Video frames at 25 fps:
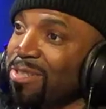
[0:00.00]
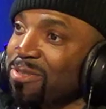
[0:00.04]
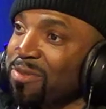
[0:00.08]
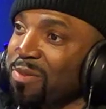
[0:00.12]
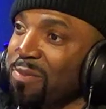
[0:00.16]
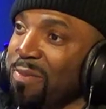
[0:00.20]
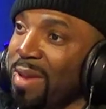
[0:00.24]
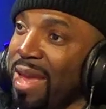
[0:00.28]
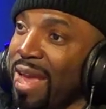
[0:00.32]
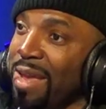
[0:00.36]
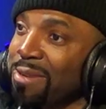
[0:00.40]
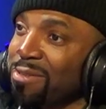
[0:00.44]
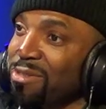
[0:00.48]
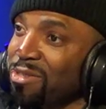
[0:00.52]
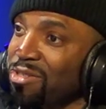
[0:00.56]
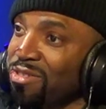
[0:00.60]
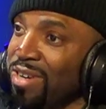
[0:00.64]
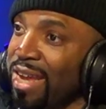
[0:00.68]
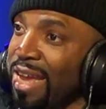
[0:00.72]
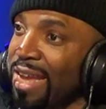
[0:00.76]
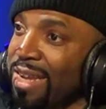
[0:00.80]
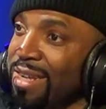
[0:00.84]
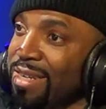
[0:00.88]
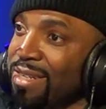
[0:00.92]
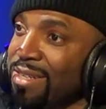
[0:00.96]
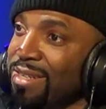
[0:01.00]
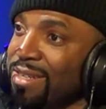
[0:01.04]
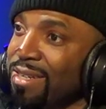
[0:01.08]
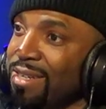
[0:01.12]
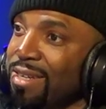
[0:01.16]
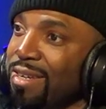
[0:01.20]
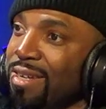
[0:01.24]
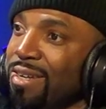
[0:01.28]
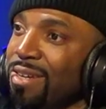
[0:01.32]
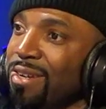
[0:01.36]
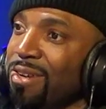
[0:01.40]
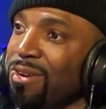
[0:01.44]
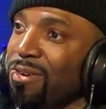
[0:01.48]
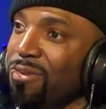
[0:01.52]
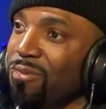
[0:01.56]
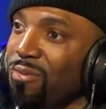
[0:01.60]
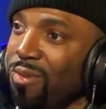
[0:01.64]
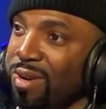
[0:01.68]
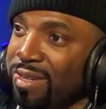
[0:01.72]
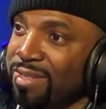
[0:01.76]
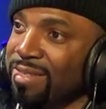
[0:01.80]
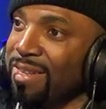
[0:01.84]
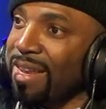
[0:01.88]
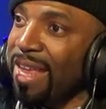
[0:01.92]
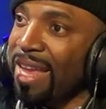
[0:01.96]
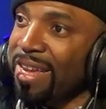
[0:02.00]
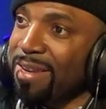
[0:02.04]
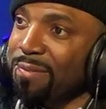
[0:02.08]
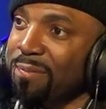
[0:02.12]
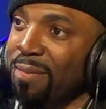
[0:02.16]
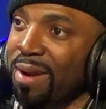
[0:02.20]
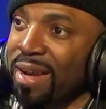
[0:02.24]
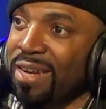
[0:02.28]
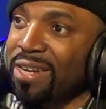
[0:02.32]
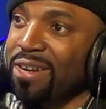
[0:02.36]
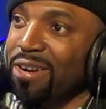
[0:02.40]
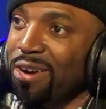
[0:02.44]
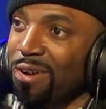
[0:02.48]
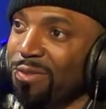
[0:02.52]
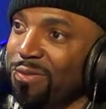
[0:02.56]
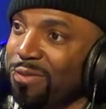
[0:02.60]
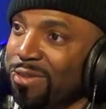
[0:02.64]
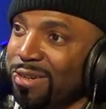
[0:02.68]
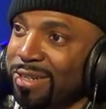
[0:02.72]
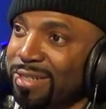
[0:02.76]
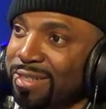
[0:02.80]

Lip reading: from Abstract was like my girlfriend.